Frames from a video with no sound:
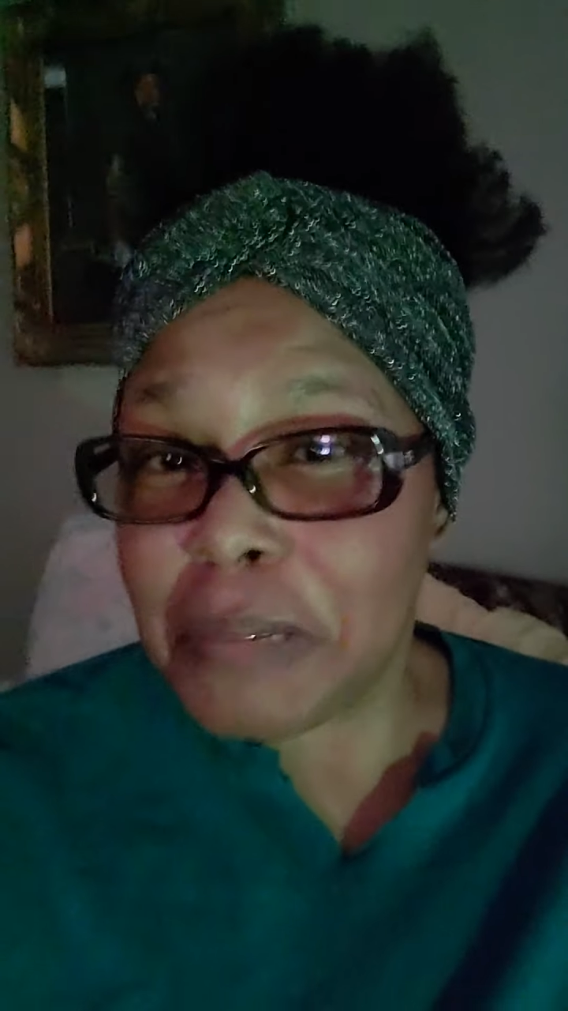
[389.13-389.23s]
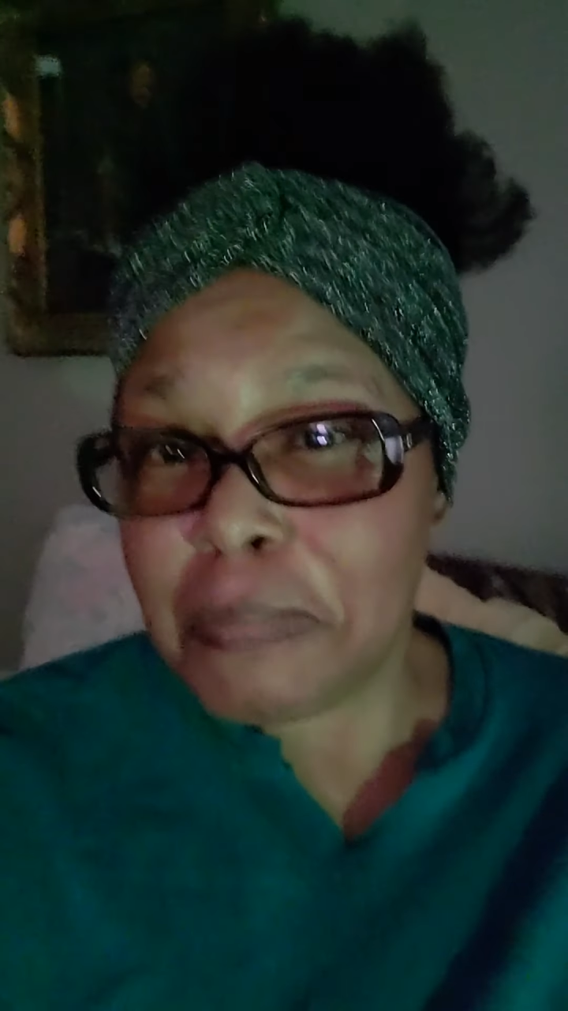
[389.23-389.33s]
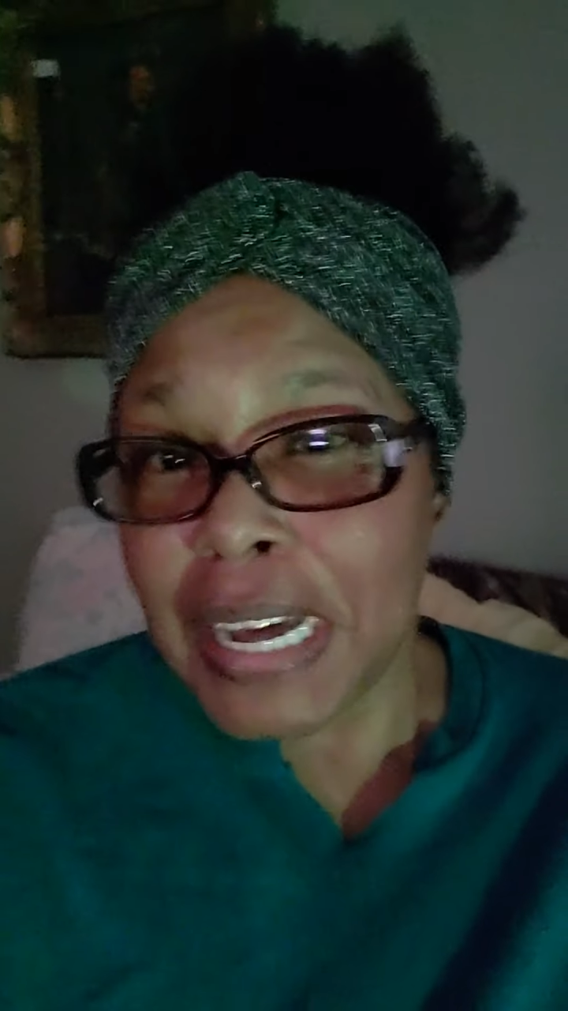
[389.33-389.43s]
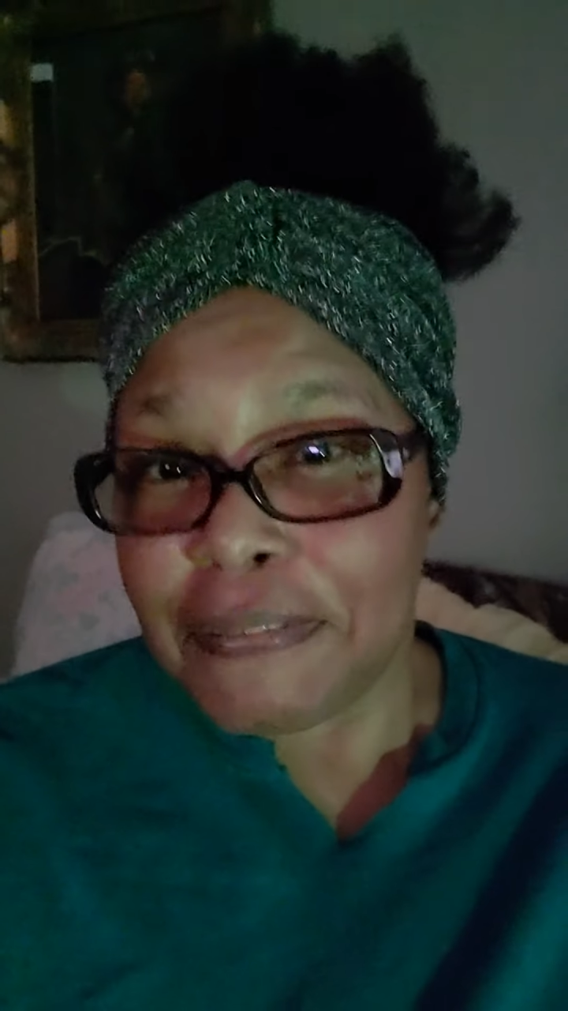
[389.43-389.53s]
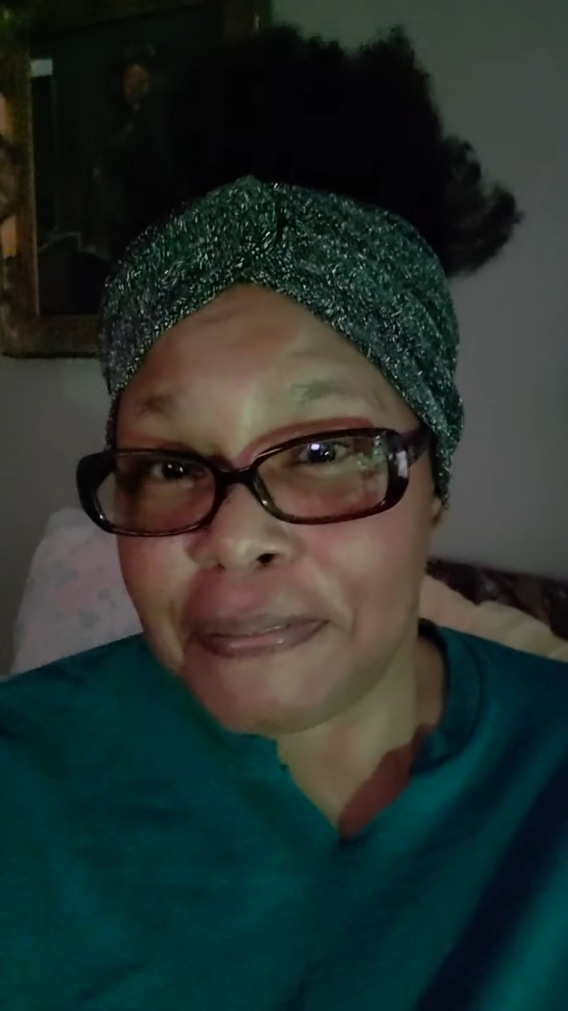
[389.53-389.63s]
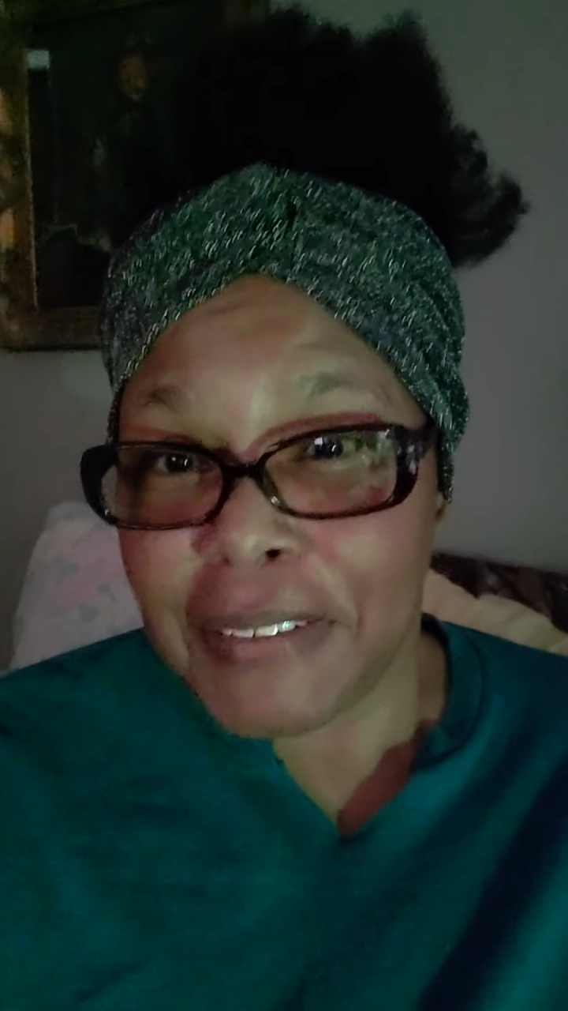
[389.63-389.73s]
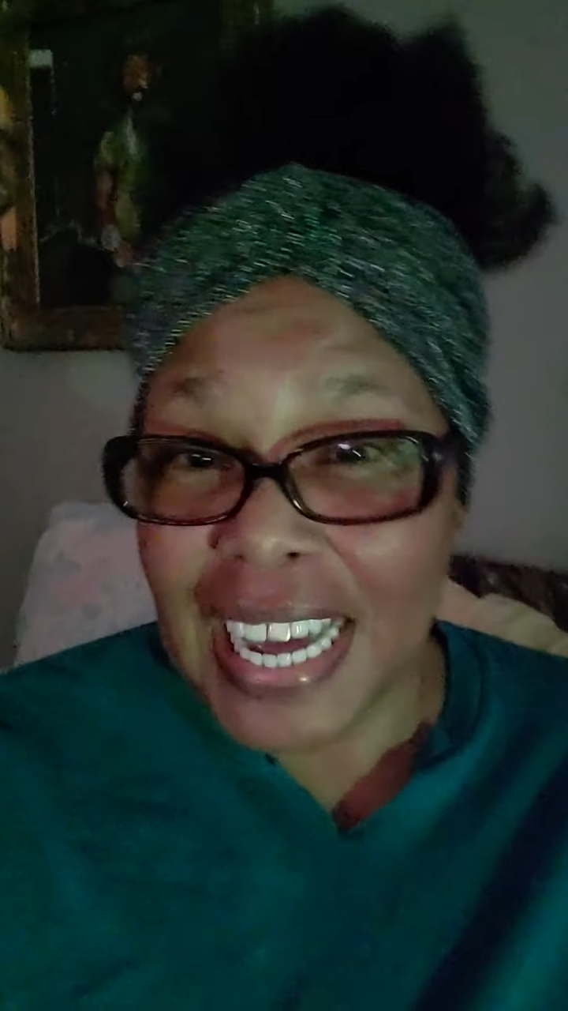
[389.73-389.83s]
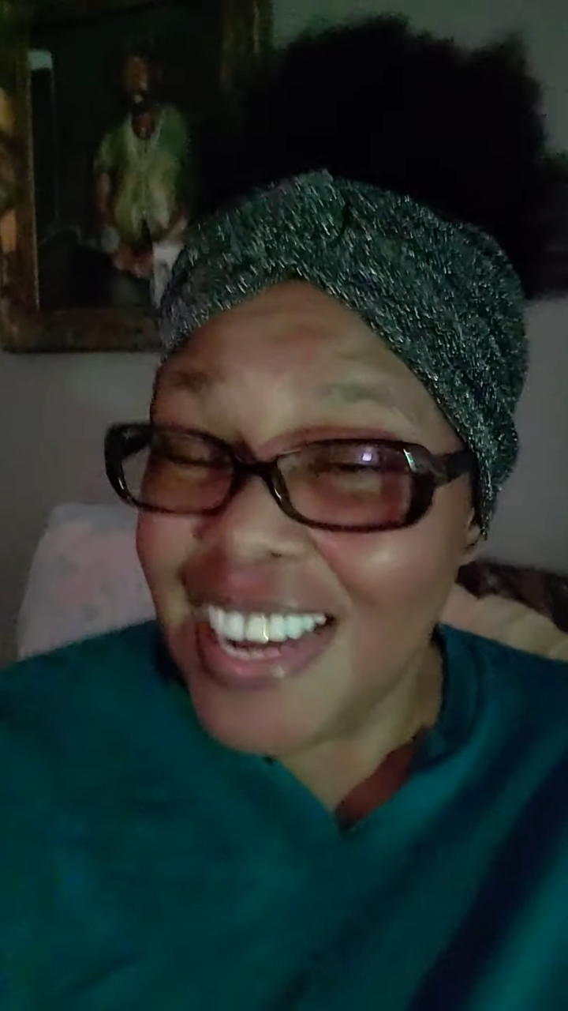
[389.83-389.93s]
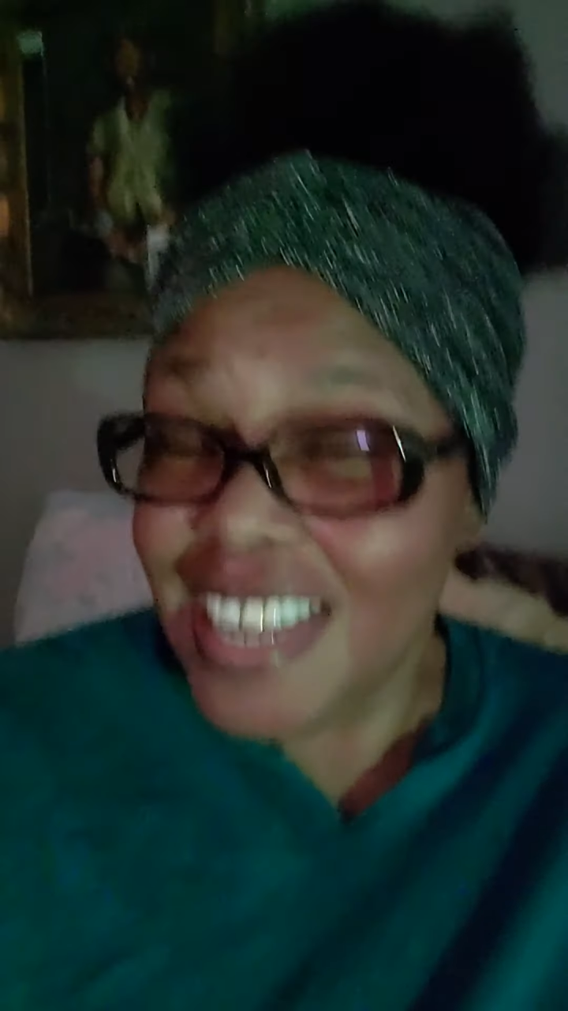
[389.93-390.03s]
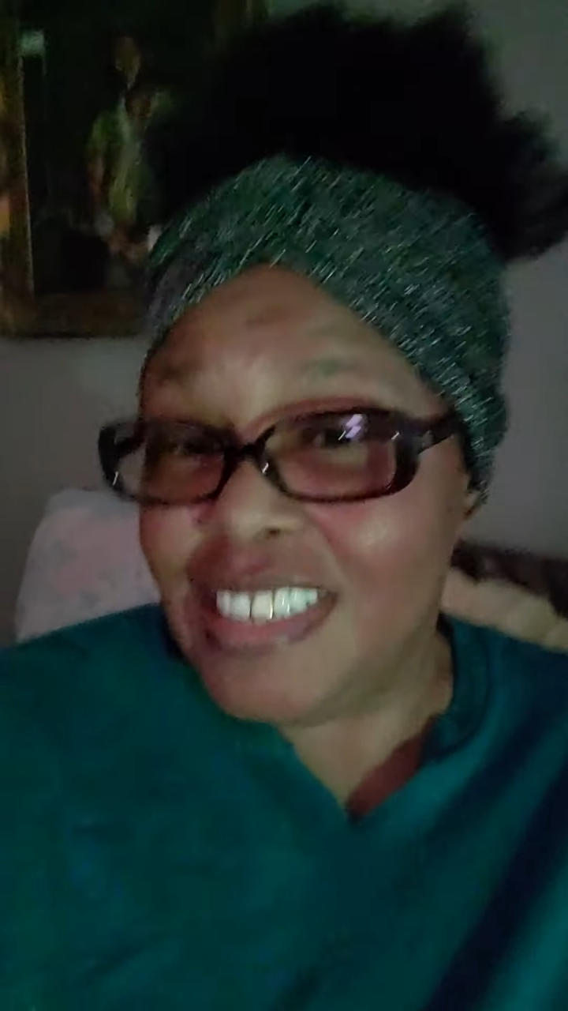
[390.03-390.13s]
in my
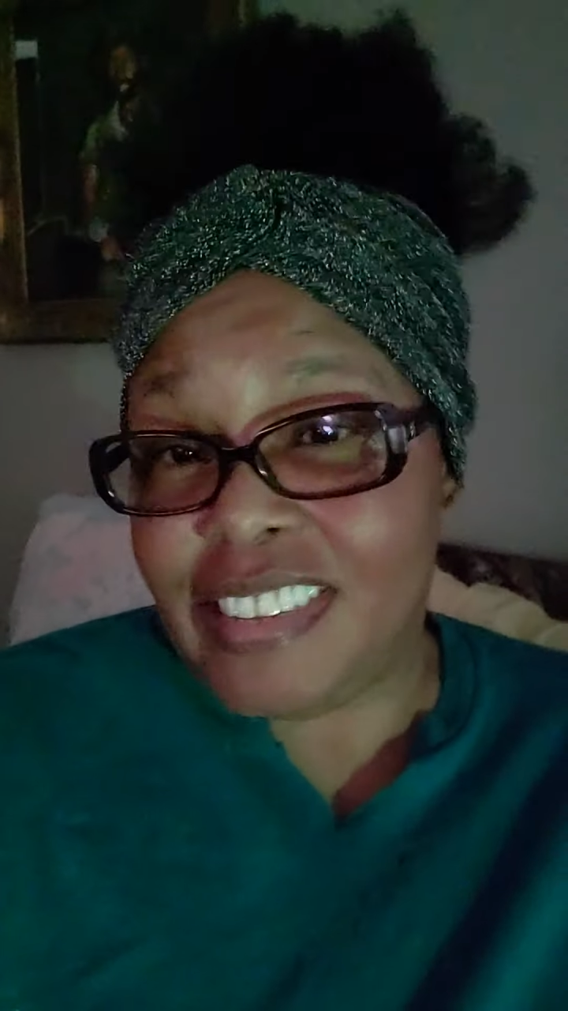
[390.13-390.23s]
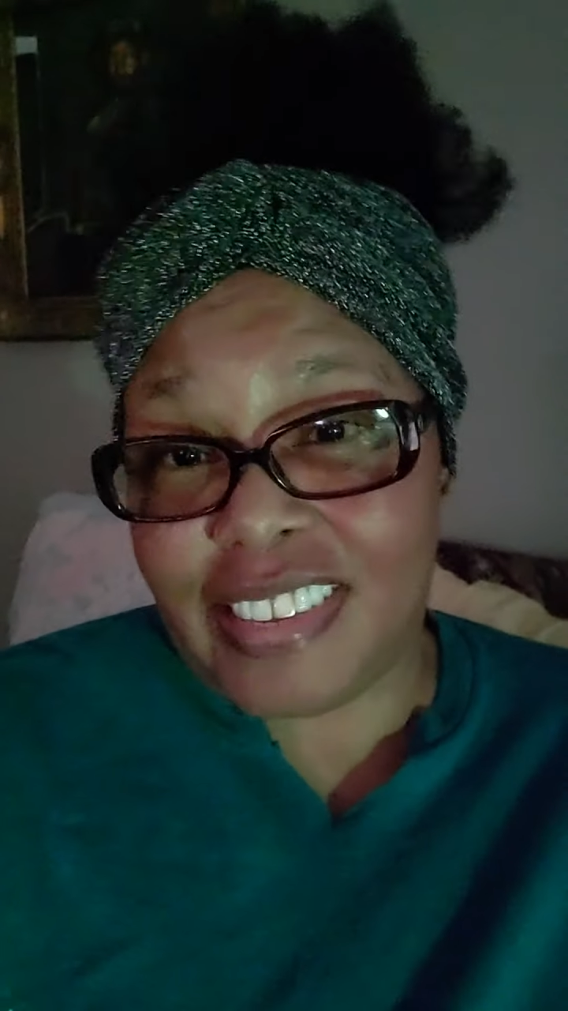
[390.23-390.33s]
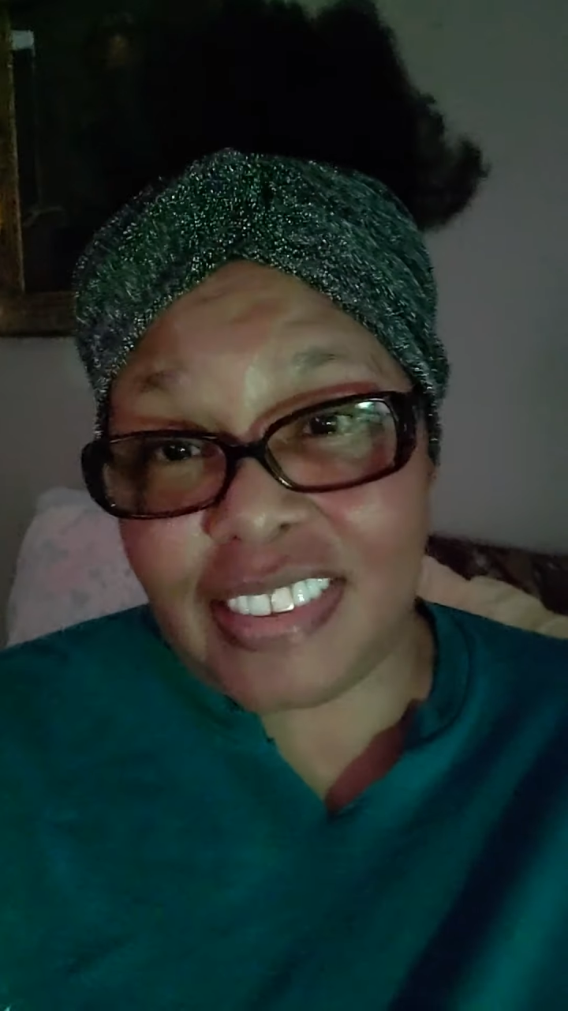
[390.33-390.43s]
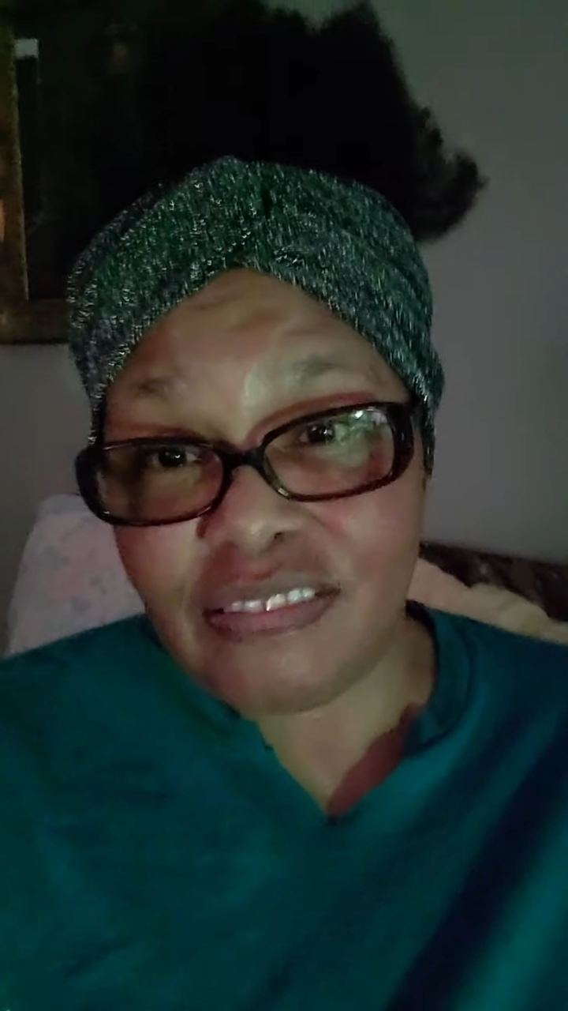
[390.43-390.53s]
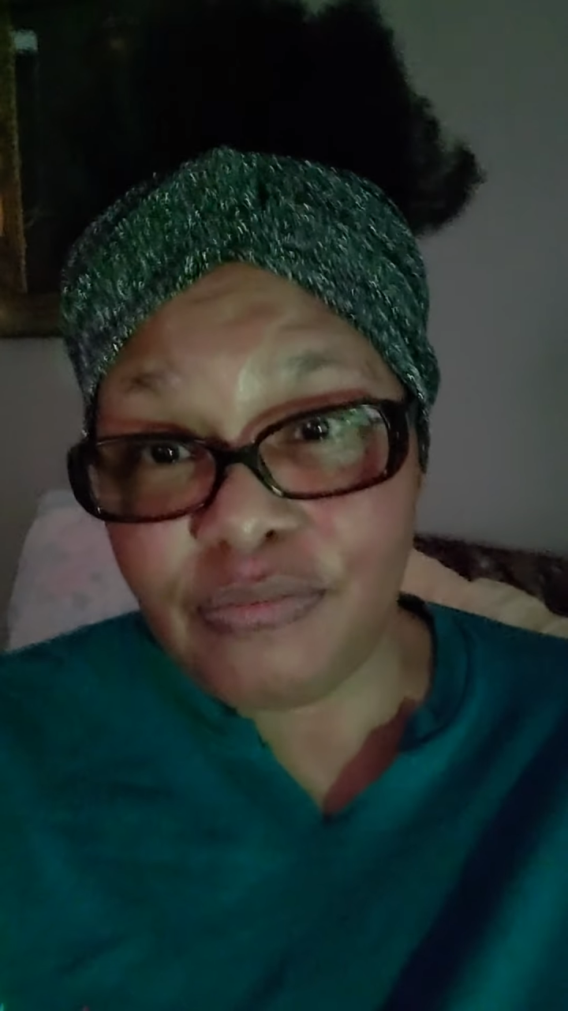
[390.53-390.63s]
face.